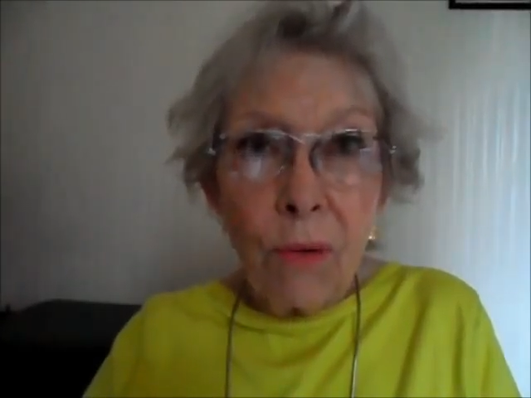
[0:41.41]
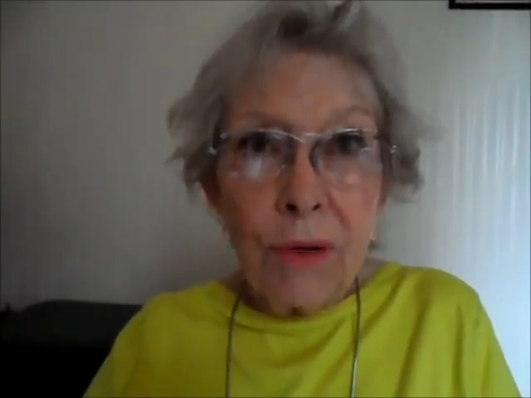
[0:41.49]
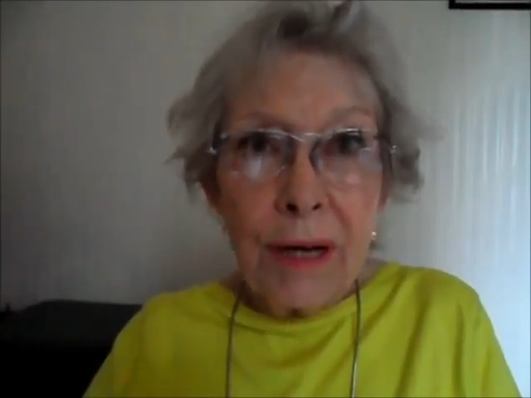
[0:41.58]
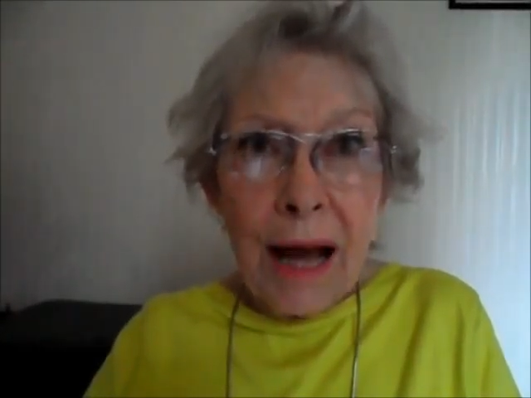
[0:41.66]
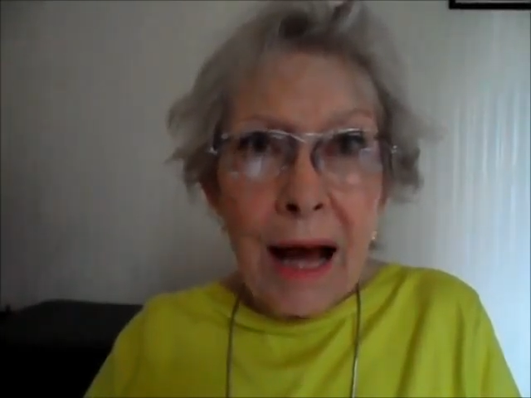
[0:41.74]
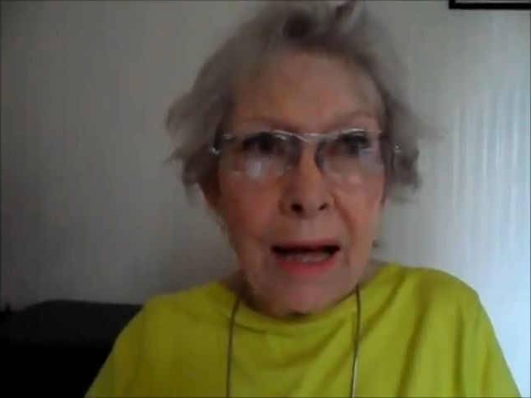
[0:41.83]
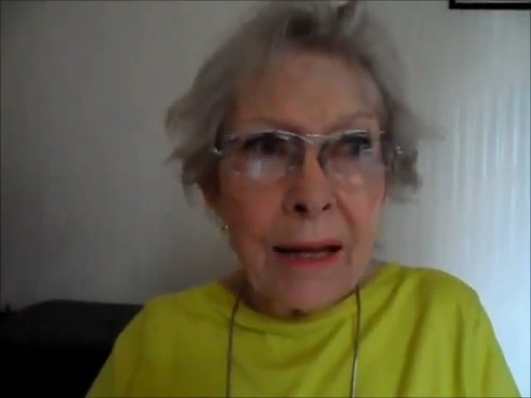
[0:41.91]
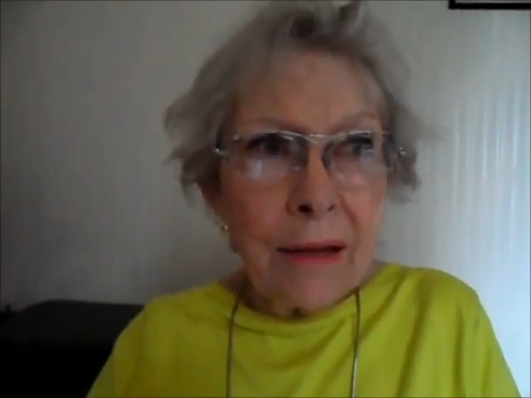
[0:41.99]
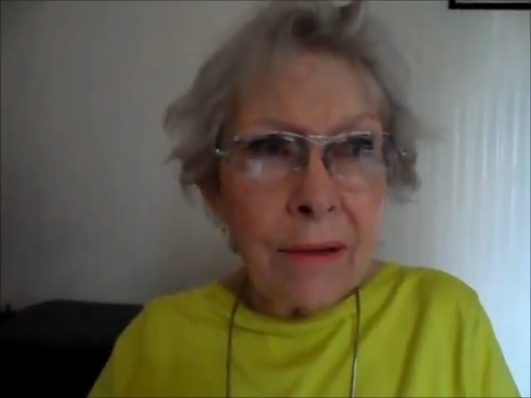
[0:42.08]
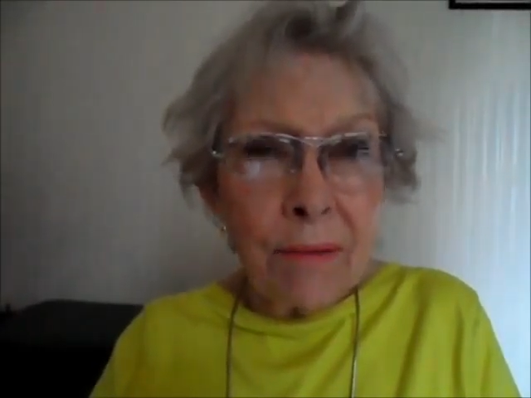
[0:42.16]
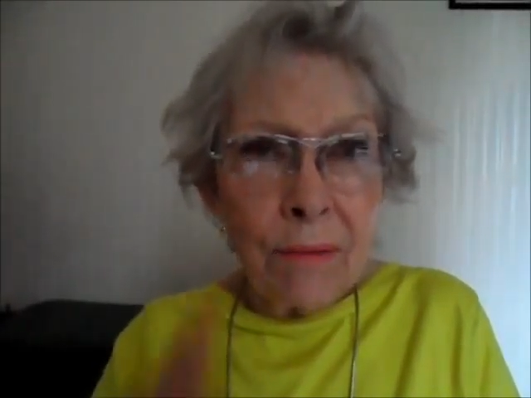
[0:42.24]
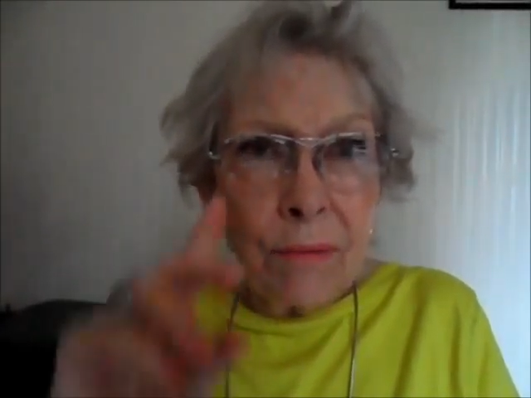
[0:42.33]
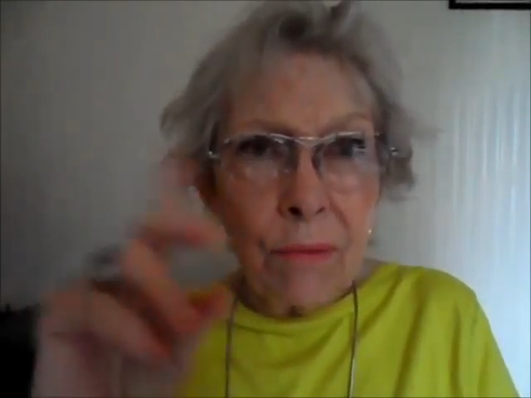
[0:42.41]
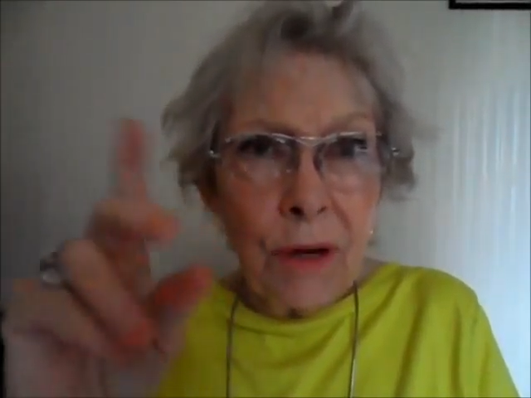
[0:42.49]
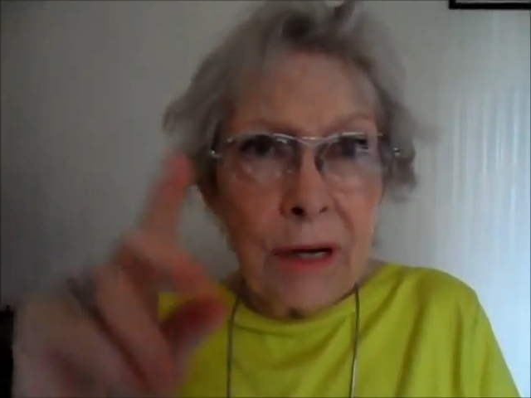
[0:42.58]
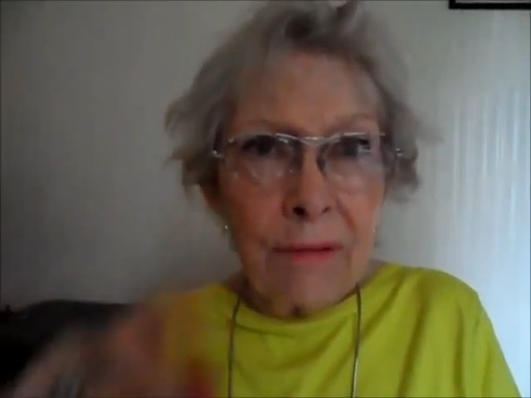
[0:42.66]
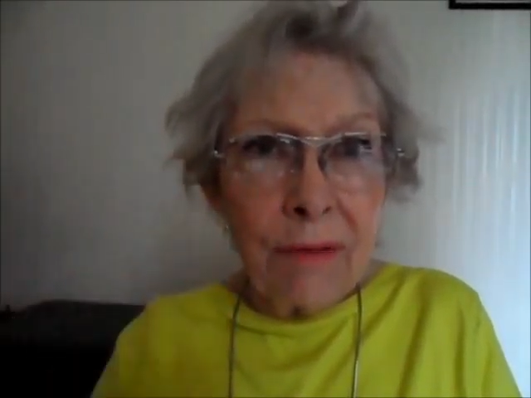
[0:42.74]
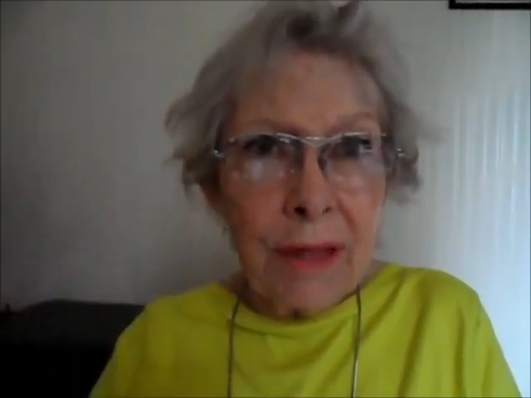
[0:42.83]
or 9
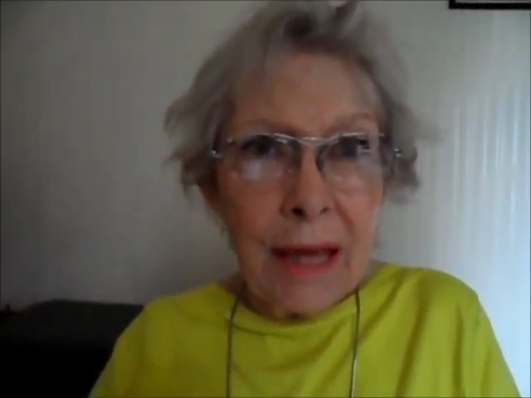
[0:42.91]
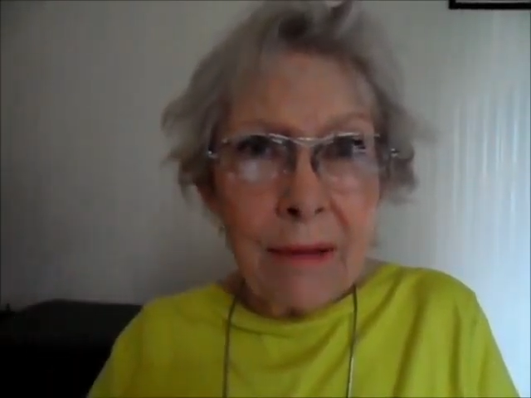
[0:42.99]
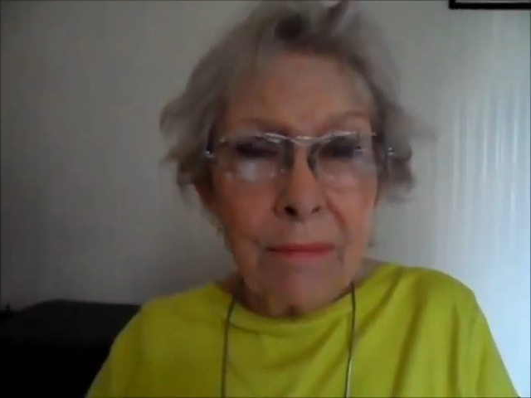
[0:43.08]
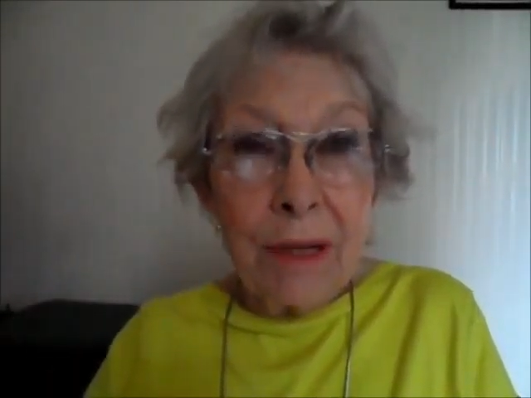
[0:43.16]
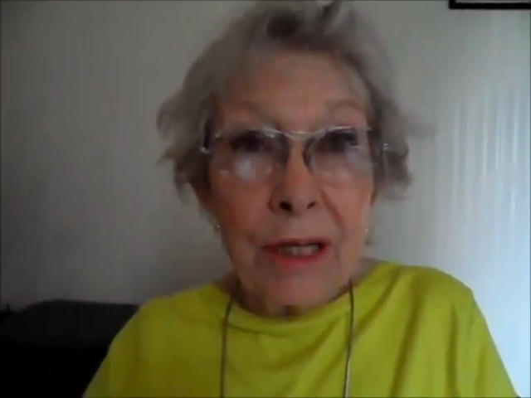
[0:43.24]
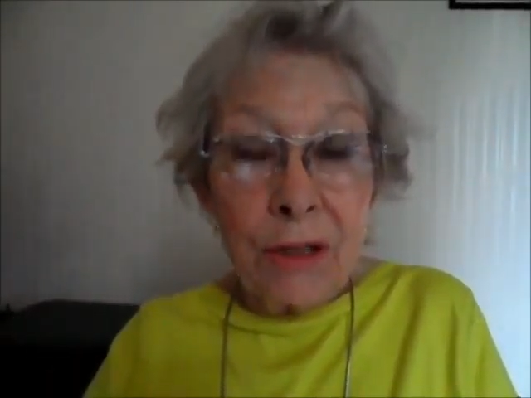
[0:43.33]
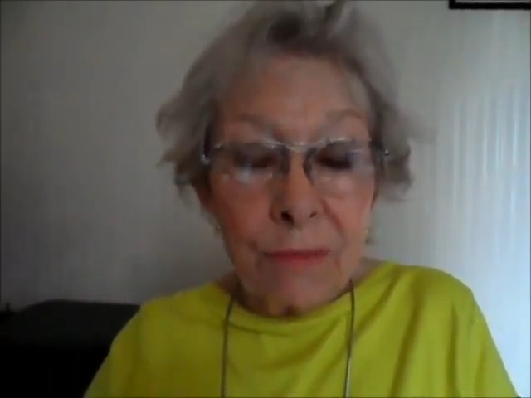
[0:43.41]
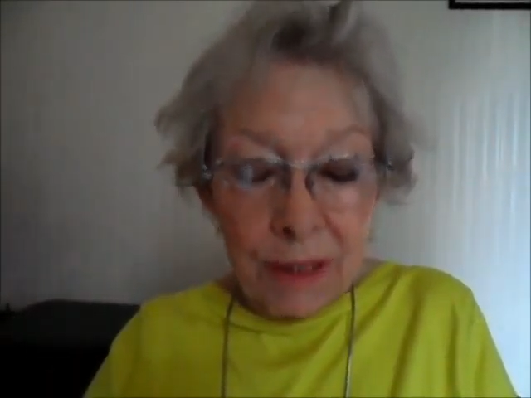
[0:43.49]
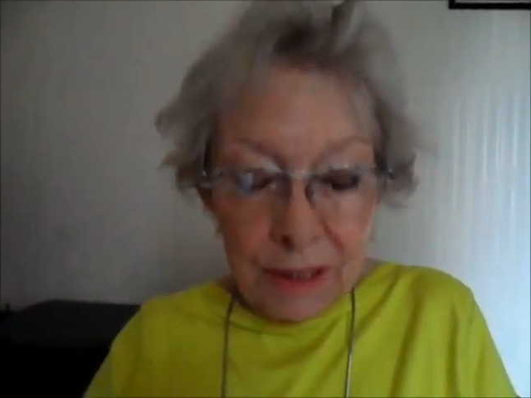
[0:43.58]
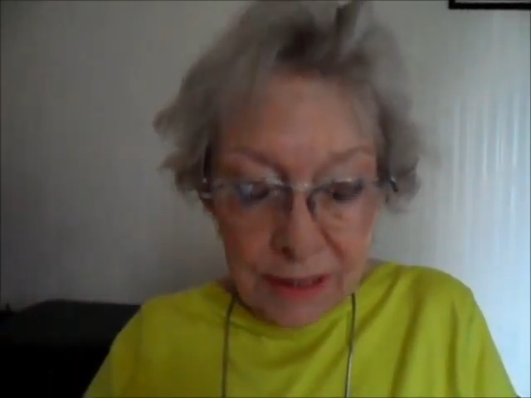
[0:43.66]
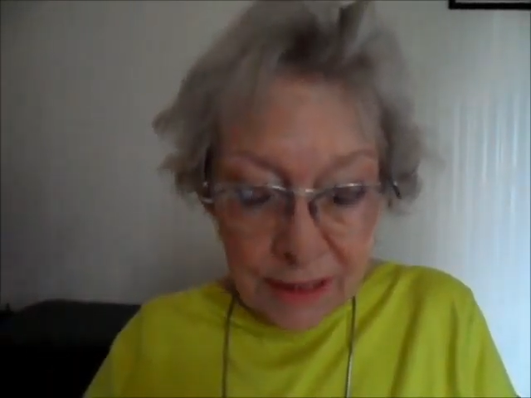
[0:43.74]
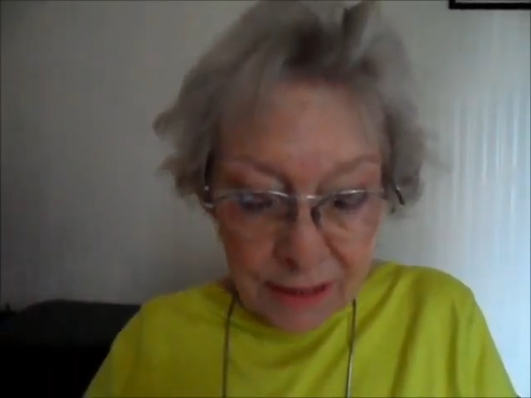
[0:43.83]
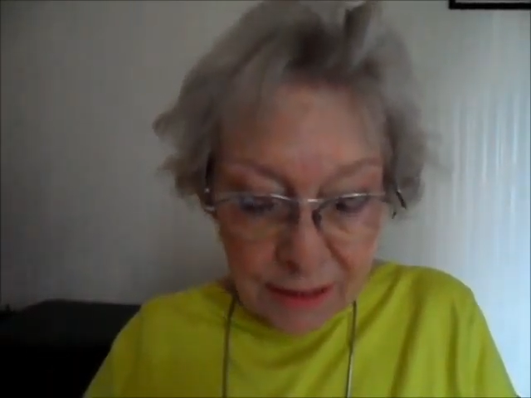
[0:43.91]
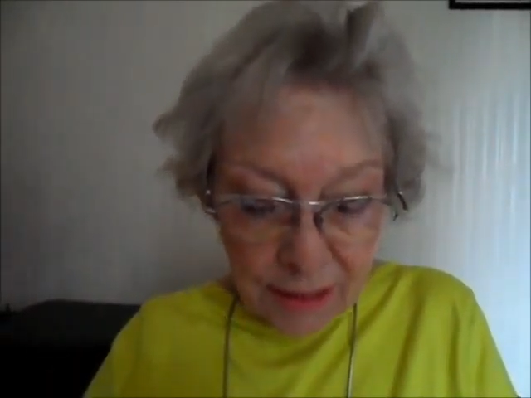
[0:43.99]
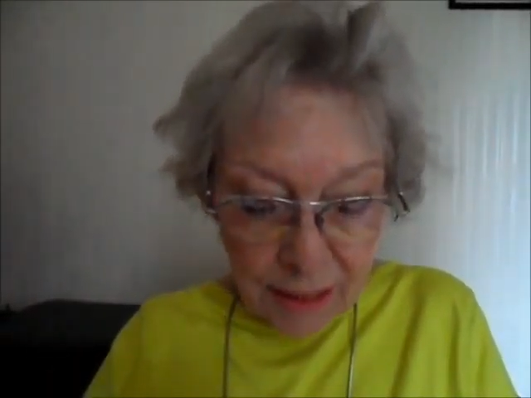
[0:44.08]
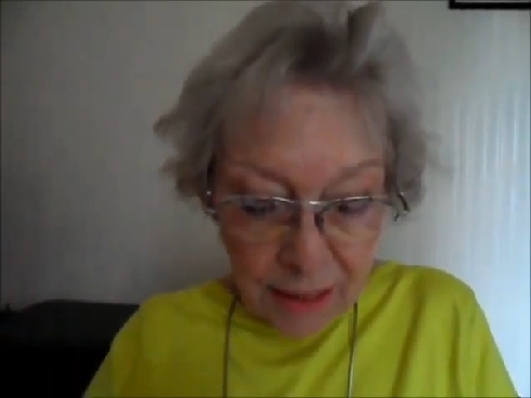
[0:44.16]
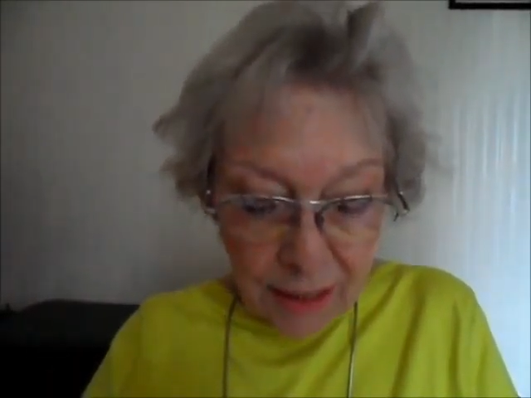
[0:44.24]
whatever that measurement is